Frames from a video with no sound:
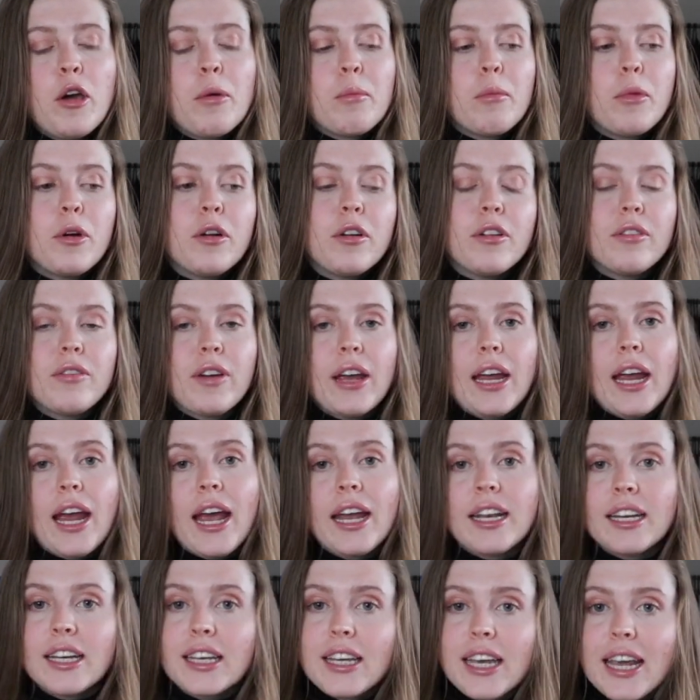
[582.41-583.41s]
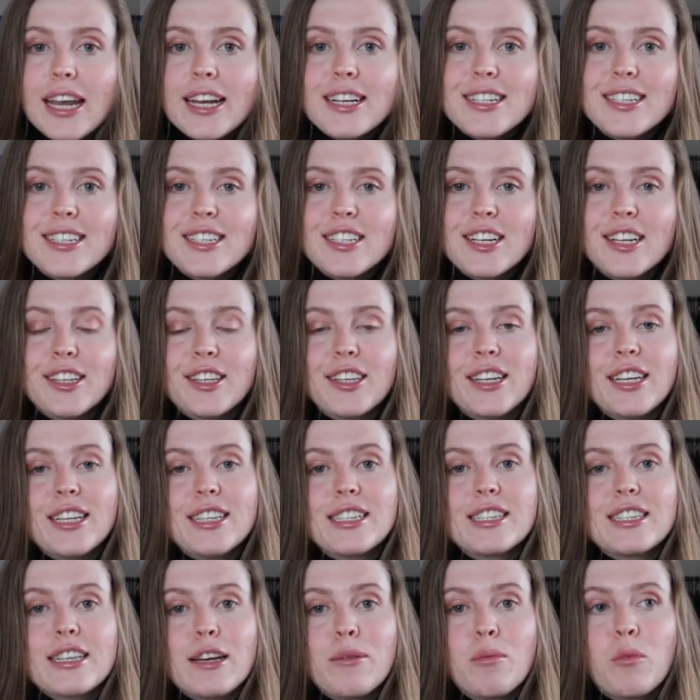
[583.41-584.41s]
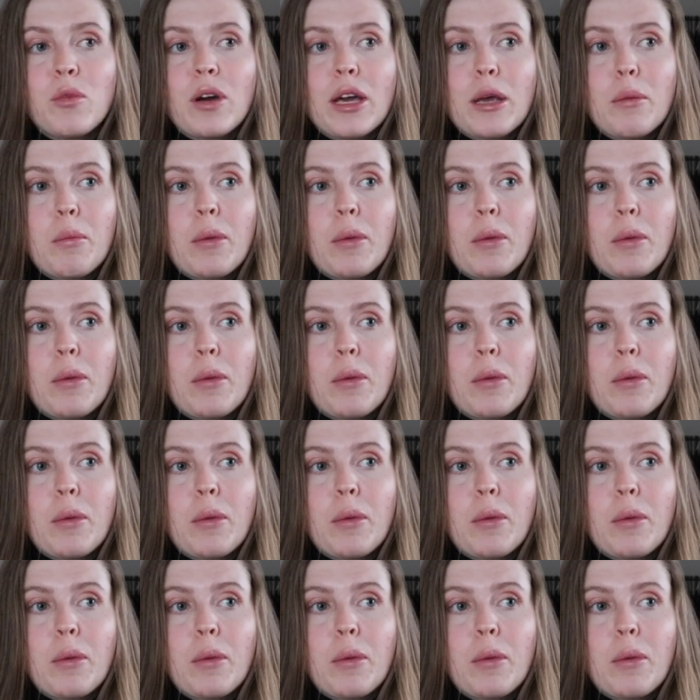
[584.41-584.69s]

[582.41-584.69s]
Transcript: motivate and engage each other in some way,